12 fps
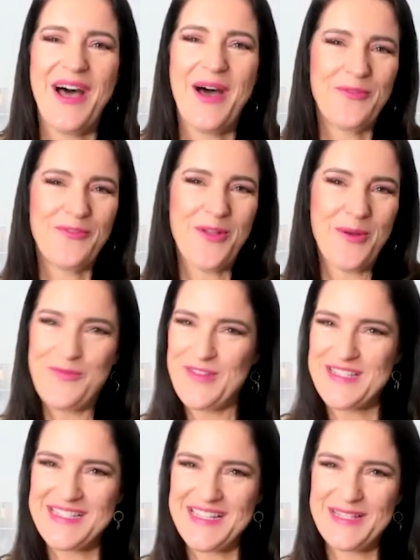
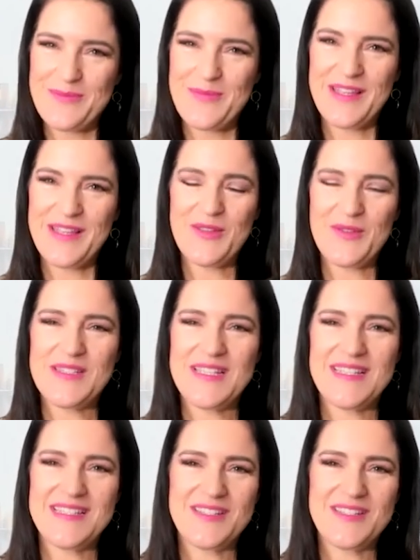Obviously, the big news is